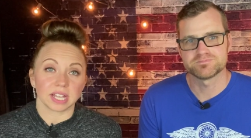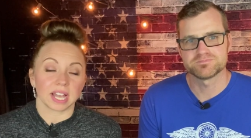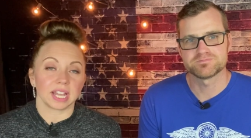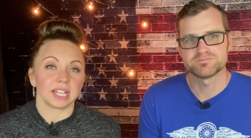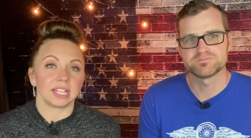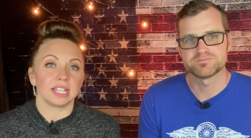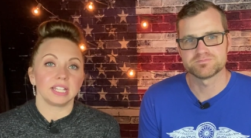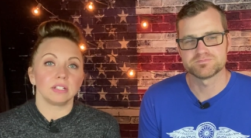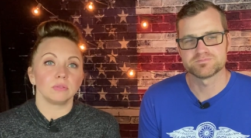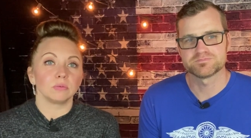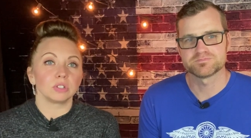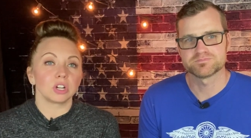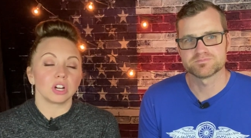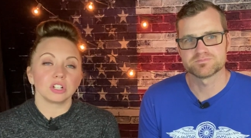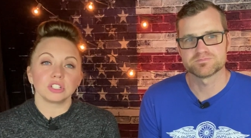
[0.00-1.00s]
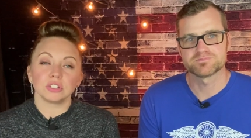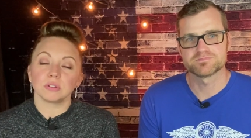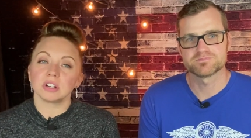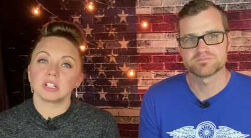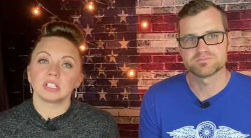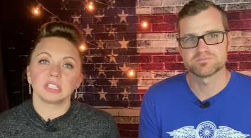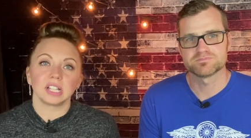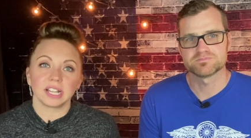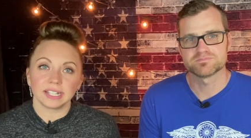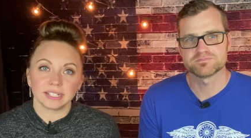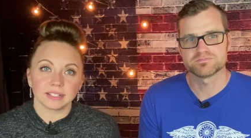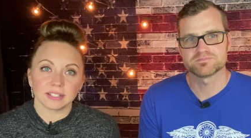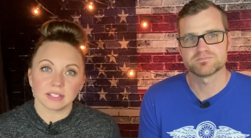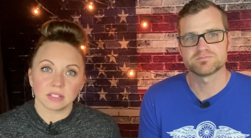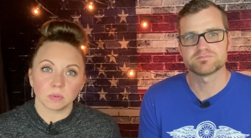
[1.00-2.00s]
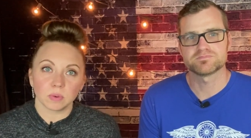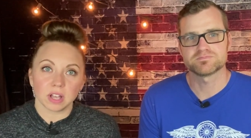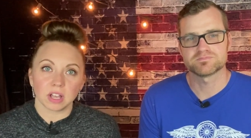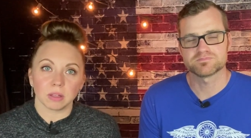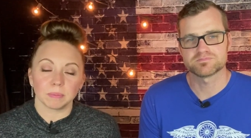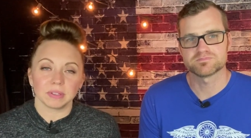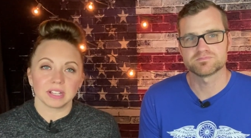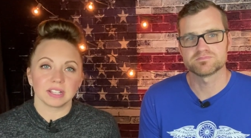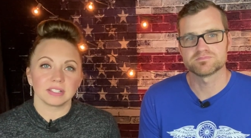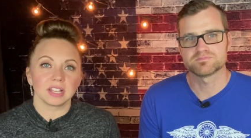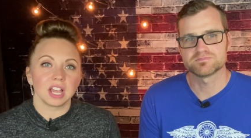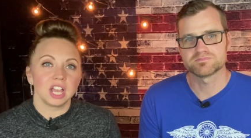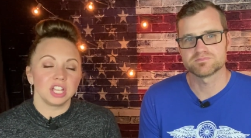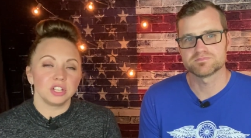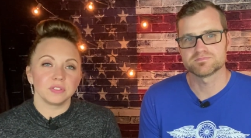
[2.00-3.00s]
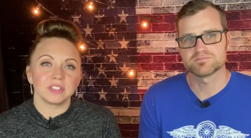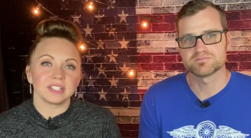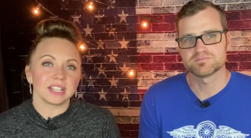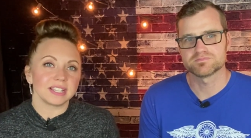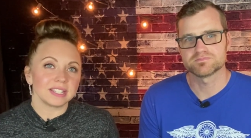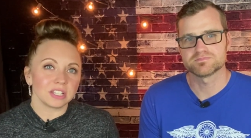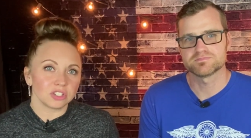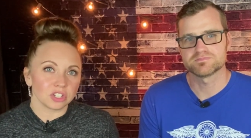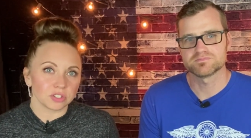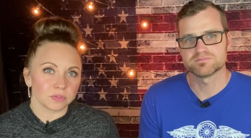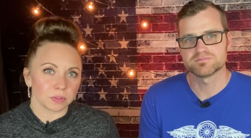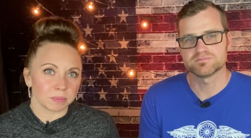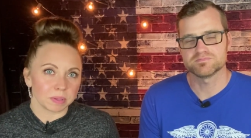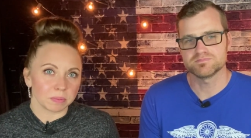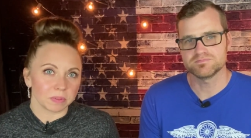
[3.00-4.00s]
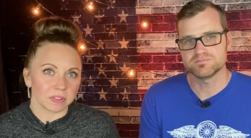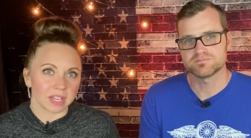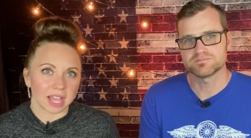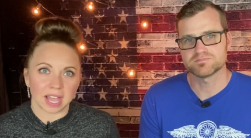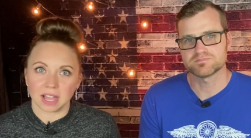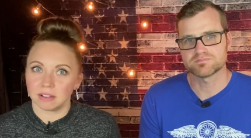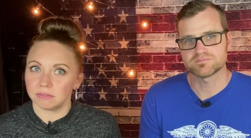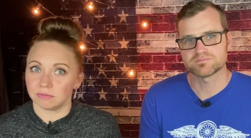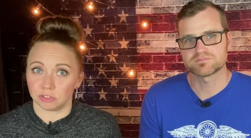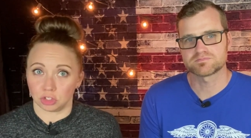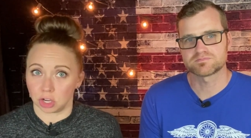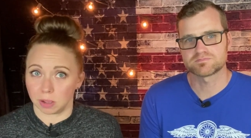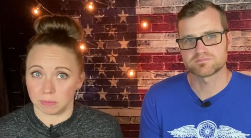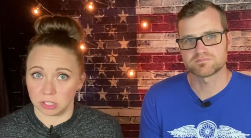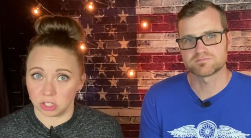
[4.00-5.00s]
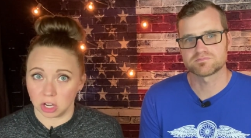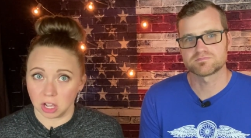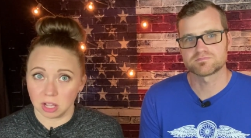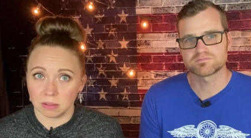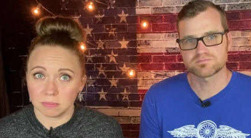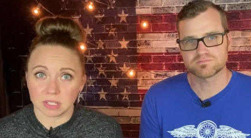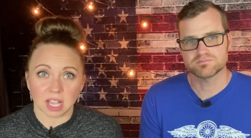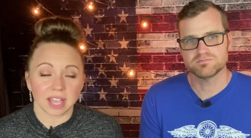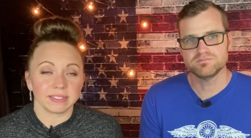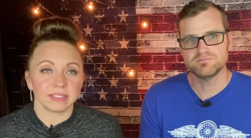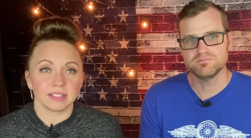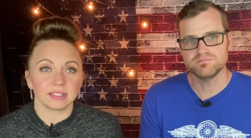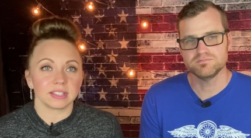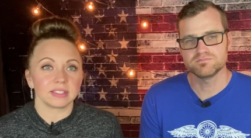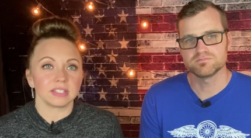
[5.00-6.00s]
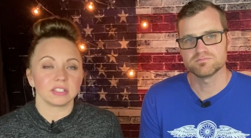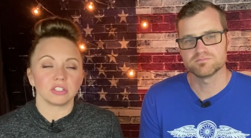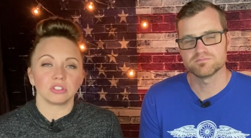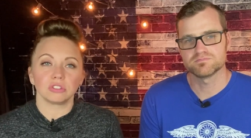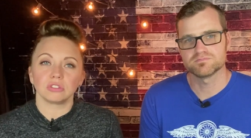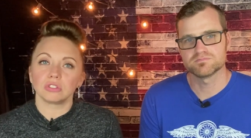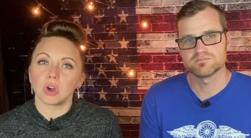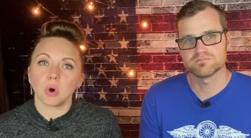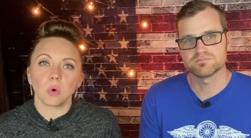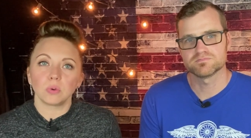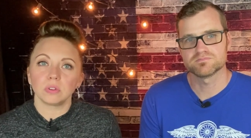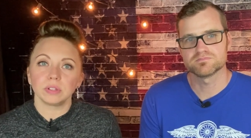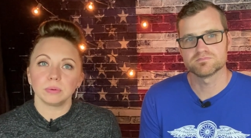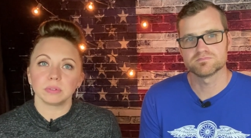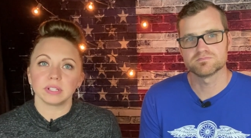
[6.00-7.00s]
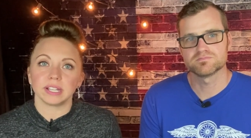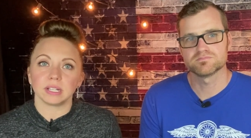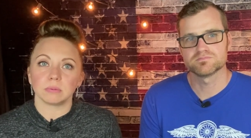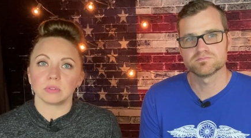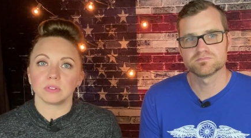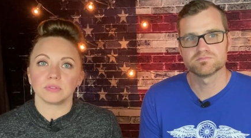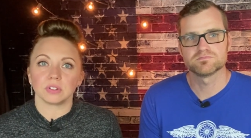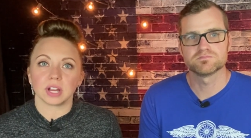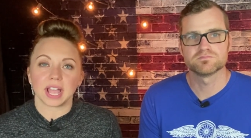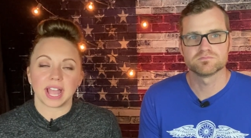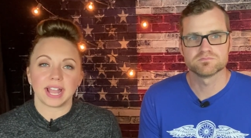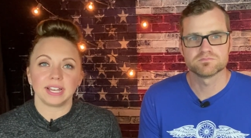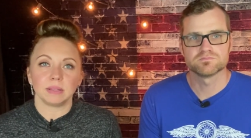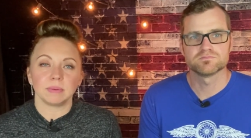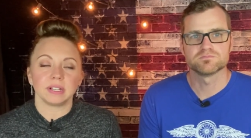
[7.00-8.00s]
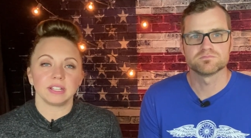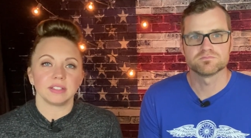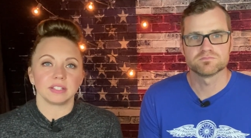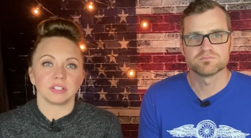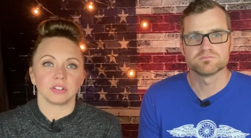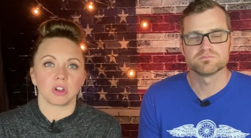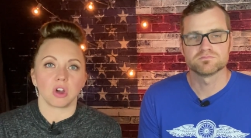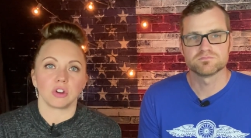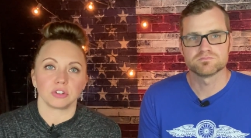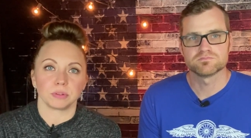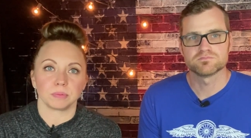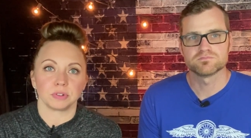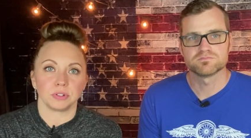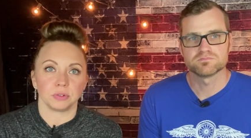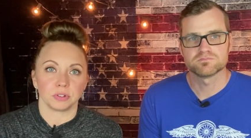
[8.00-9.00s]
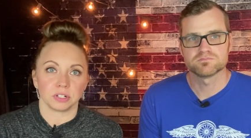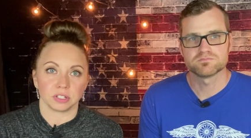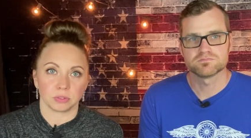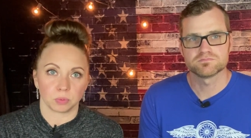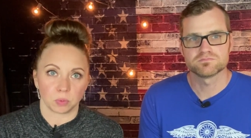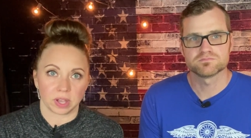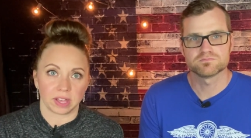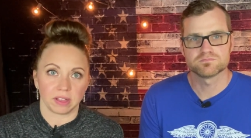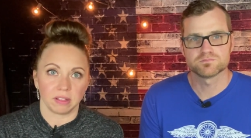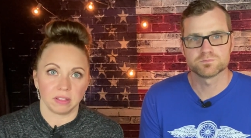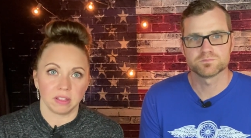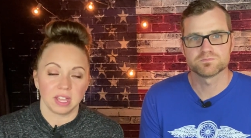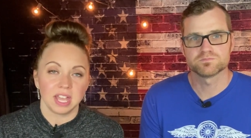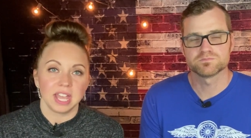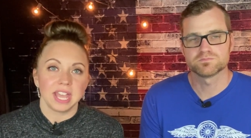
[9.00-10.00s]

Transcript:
Speaker 1: that in regards to our clients as well, because, you know, this isn't just for people that have jobby jobs. I think that this is totally relatable for anybody that's an entrepreneur as well.